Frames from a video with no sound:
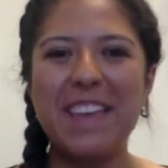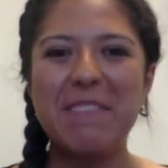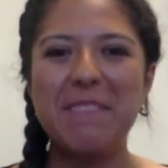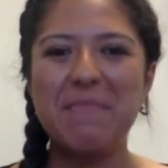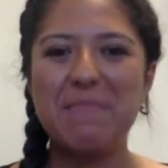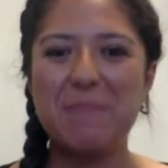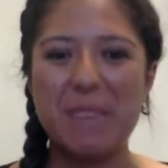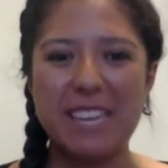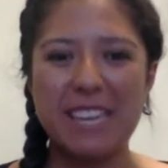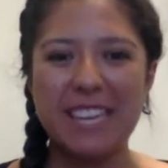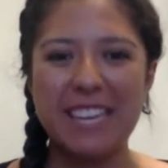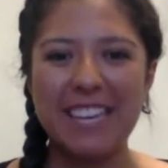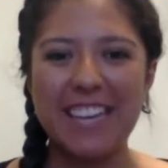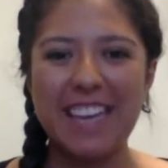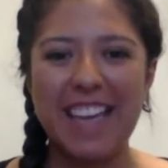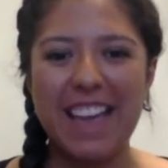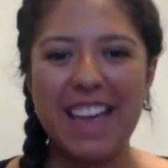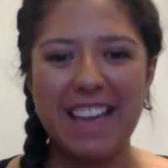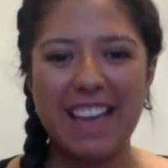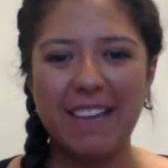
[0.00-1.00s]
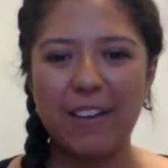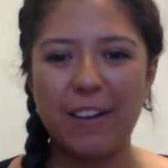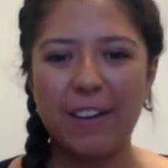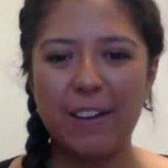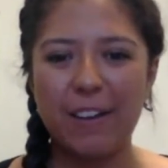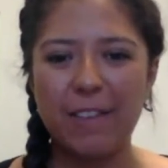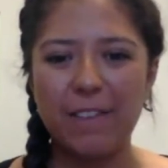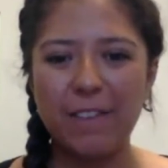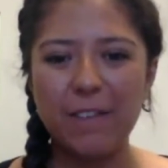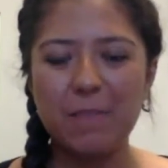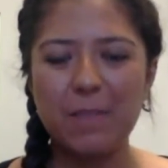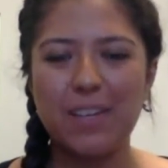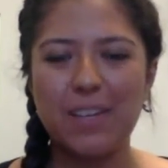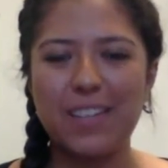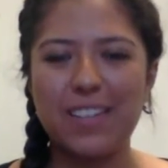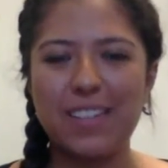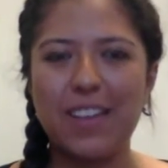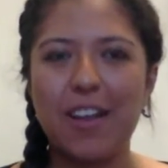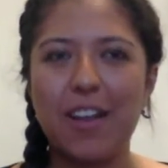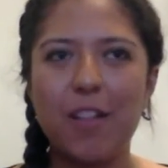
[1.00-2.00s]
being at Harvard,
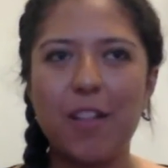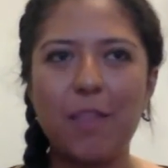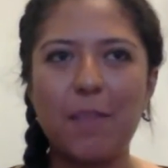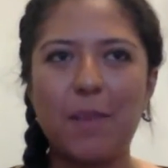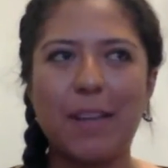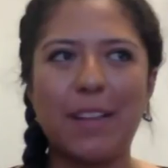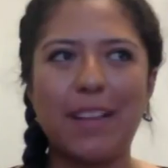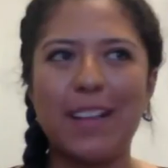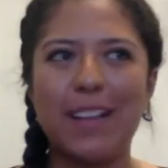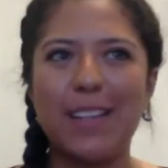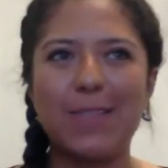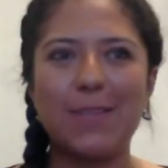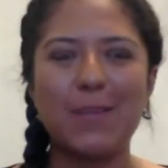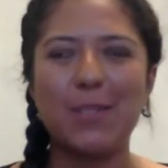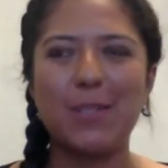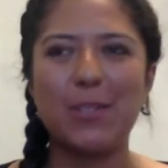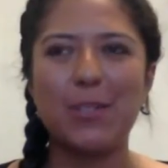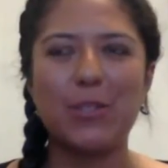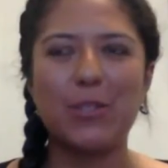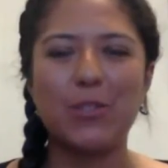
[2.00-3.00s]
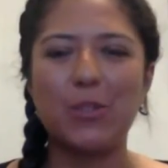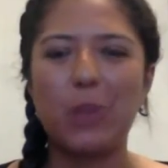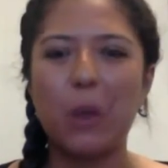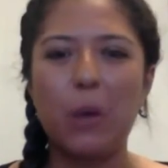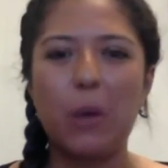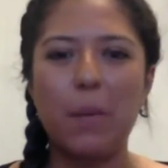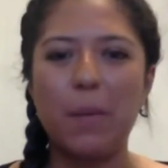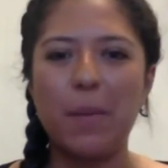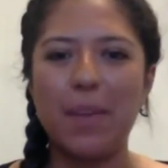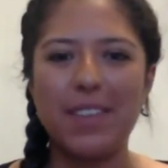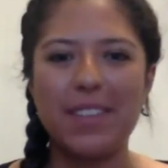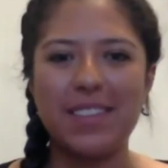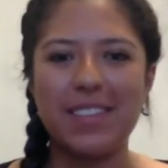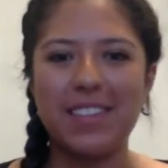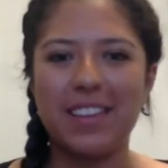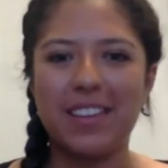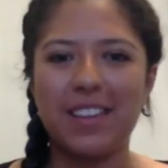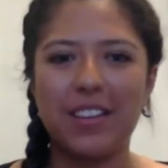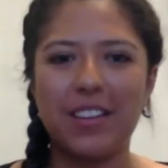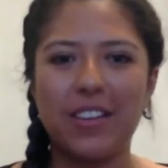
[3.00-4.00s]
because all of my classmates are so
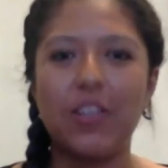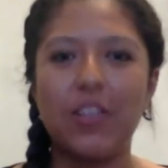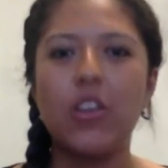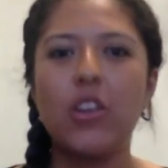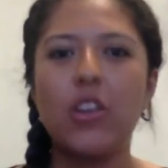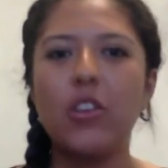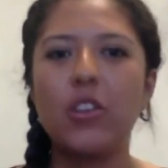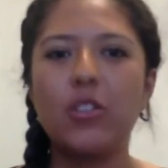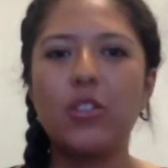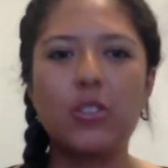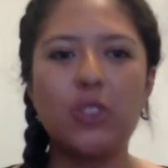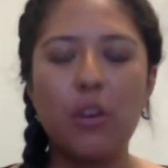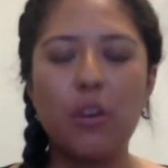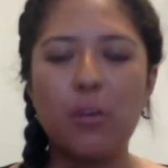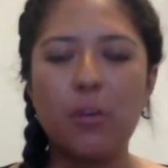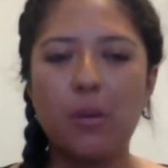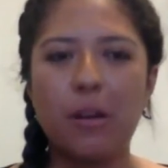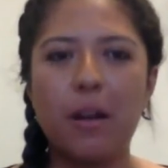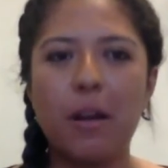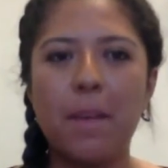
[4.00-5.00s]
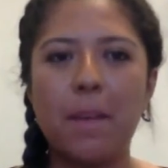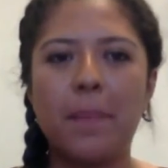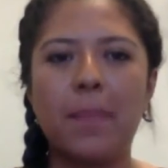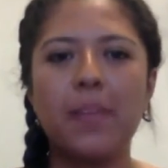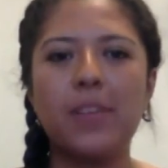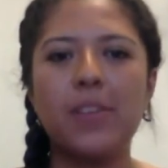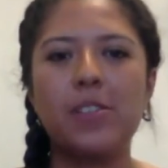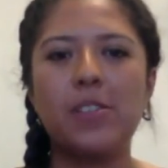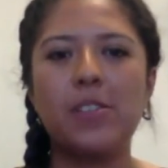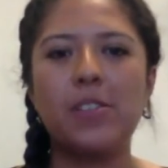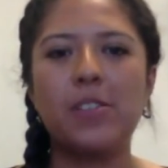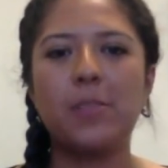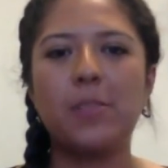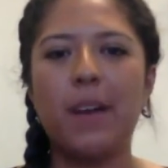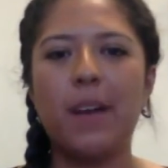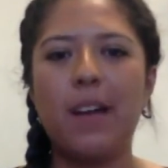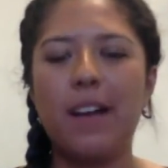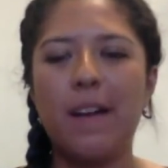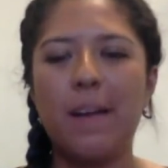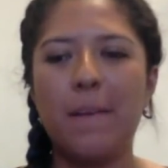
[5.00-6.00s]
amazing and are so accomplished.
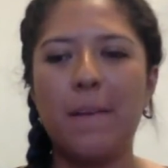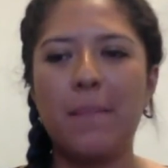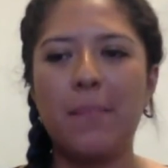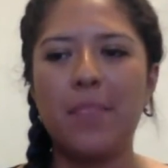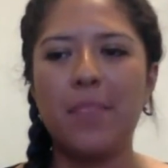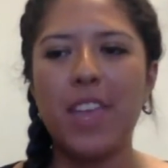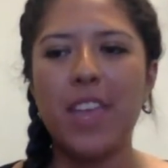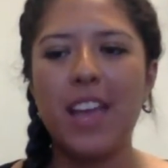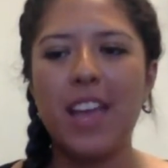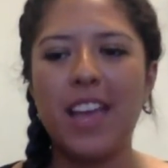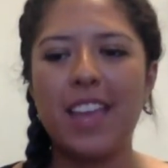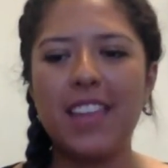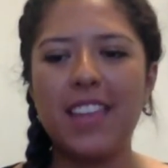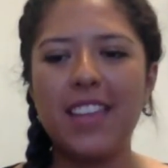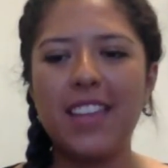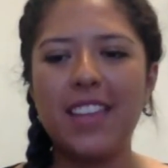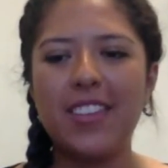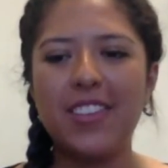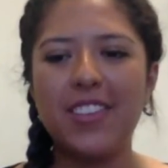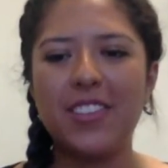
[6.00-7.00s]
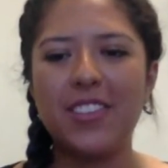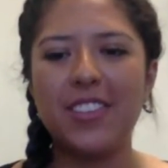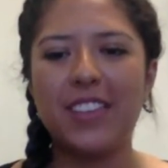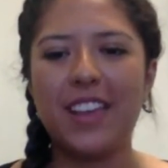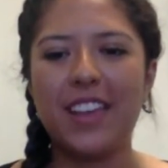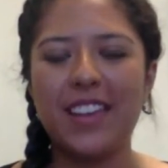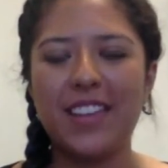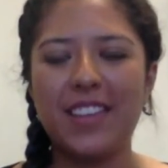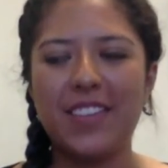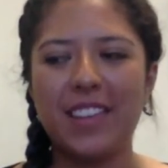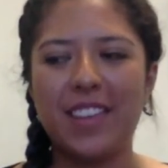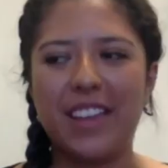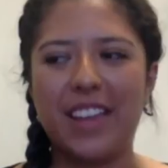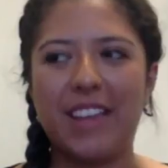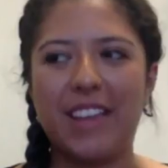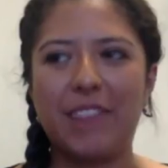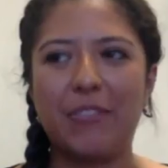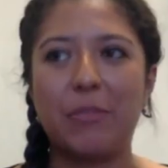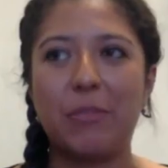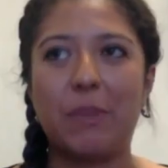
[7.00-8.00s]
But I think it's just kind of like
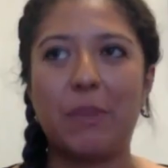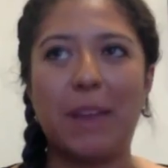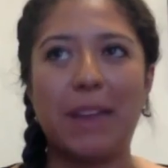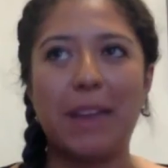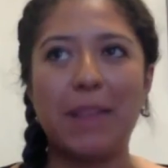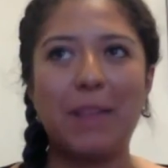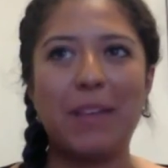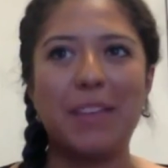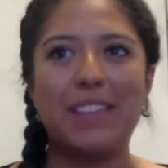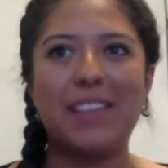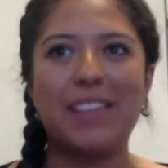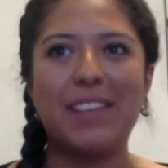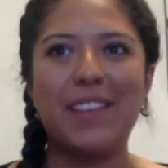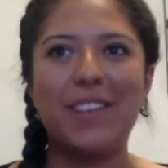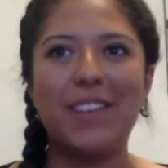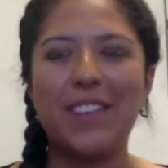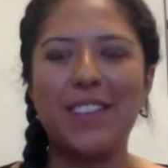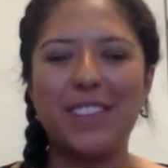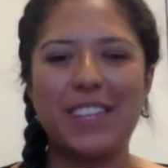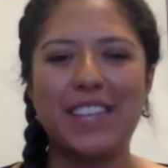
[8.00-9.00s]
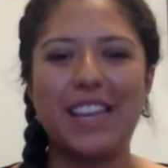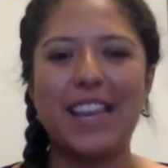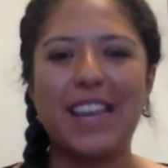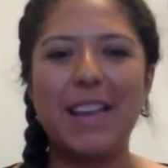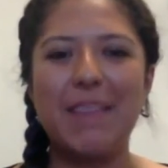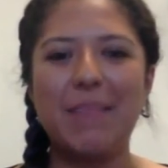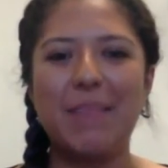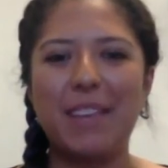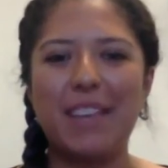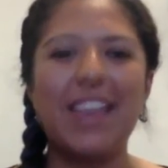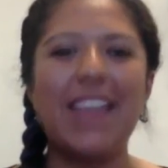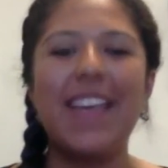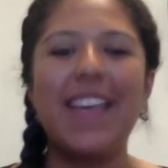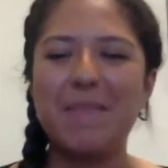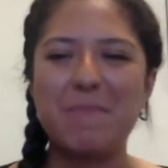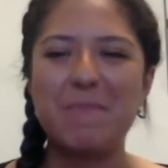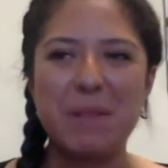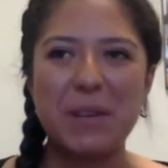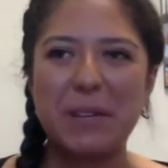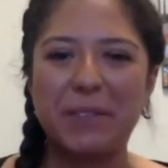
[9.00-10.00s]
I have to remind myself all the time, like,
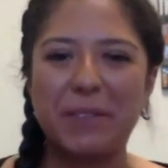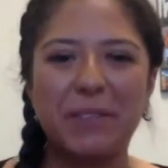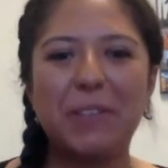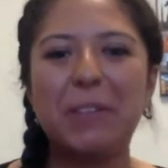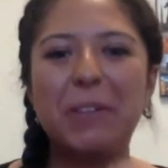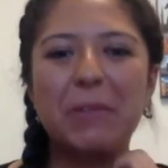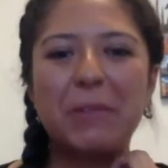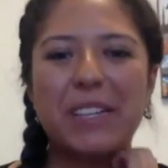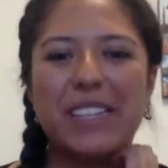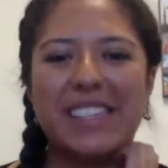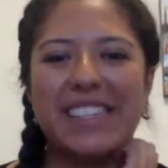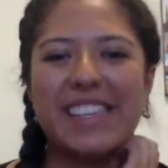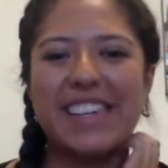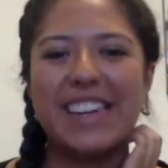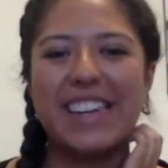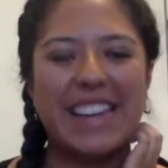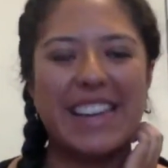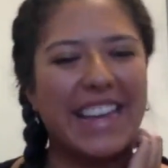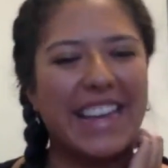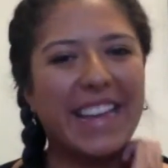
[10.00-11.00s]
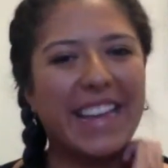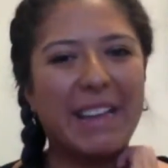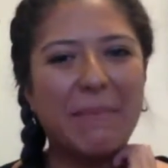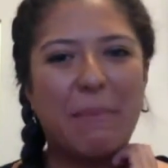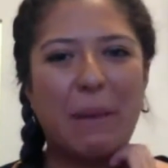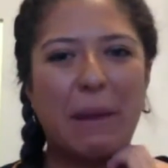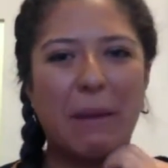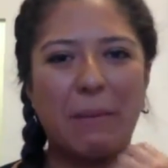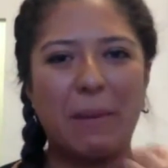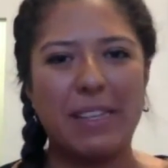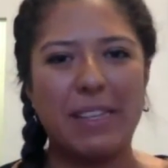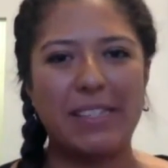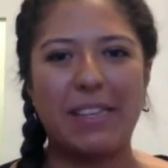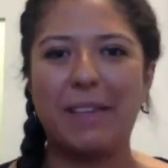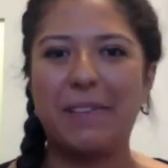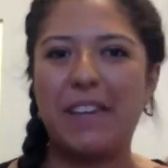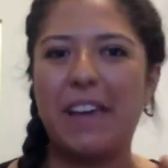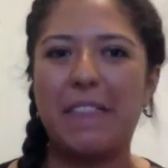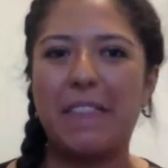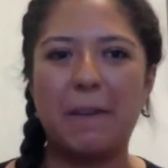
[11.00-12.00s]
I'm here for a reason, and I can't compare
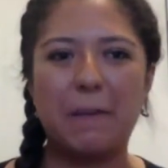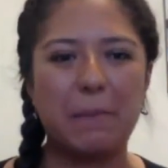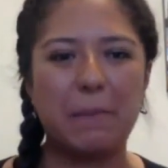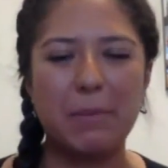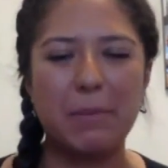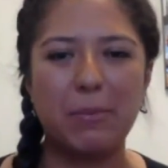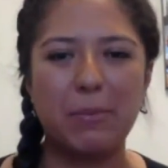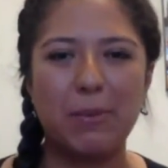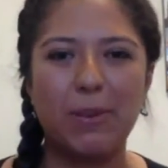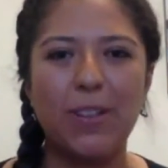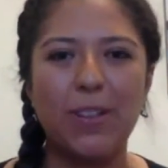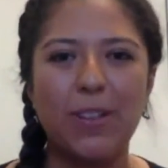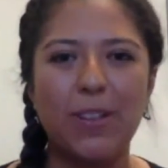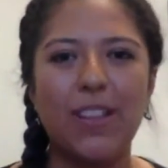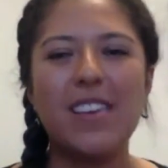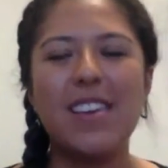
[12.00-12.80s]
myself to other people.